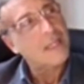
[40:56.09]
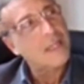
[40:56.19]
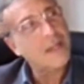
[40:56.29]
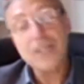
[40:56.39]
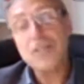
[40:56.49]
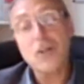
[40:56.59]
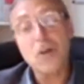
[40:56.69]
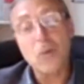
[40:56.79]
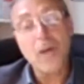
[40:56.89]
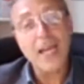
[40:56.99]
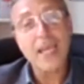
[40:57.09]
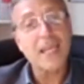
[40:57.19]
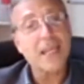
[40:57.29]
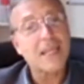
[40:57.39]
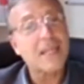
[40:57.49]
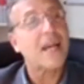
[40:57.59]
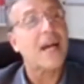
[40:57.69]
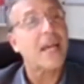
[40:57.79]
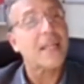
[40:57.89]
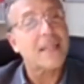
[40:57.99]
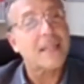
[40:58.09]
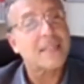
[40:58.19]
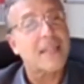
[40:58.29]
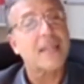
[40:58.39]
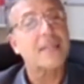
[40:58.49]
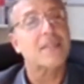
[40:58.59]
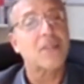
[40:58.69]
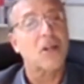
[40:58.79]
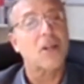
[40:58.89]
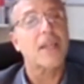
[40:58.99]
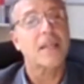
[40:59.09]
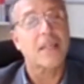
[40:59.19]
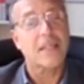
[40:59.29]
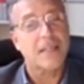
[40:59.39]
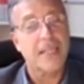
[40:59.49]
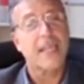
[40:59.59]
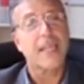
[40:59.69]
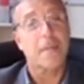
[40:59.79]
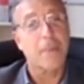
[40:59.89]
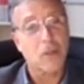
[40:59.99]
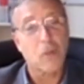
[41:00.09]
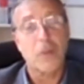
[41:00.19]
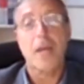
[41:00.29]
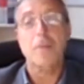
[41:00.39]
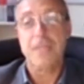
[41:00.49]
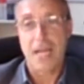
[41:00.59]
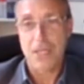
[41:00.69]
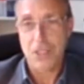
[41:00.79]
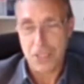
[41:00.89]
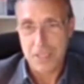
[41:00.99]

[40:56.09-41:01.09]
reason why I started thinking about query abstraction,